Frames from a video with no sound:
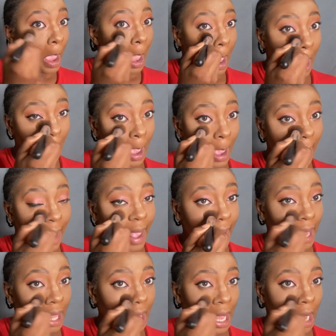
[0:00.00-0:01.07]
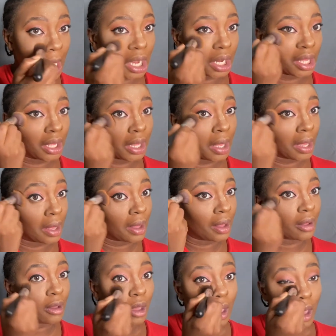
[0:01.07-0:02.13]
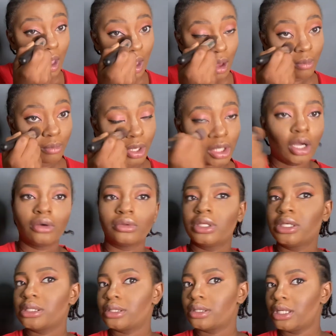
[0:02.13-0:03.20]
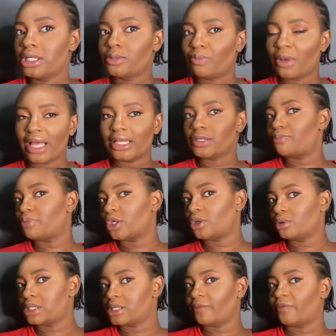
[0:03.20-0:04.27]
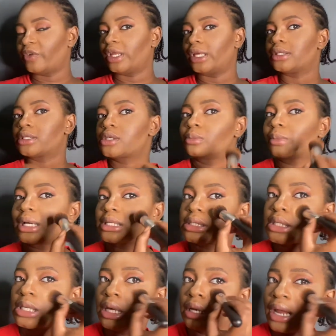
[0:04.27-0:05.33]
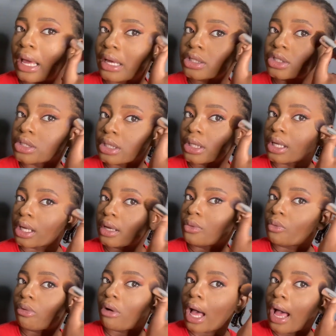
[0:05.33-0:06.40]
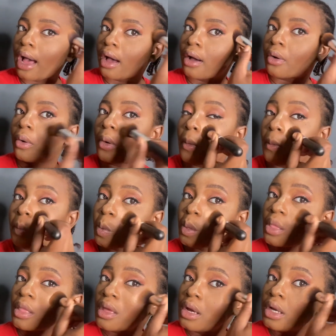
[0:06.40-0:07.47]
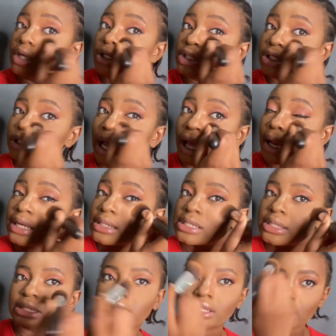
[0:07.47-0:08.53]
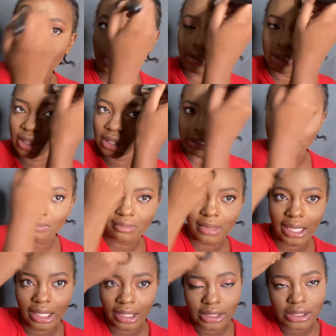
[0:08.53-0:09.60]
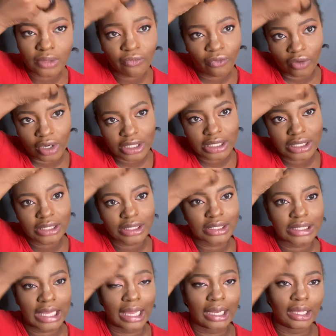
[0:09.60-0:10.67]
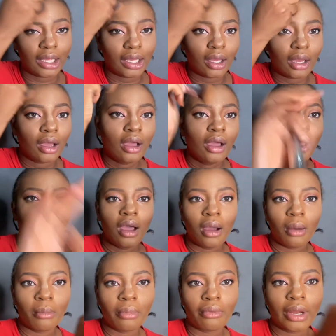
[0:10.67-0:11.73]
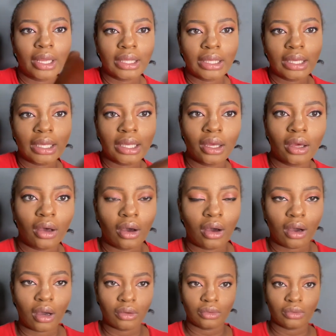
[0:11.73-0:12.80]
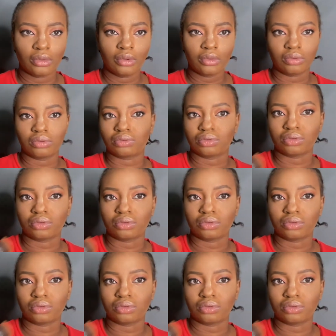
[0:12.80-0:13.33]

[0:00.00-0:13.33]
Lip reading: again. But yo, this blends beautifully into my skin, actually. Wow. Shout outs to Zico Cosmetics for a steady bringing it on. Ooh.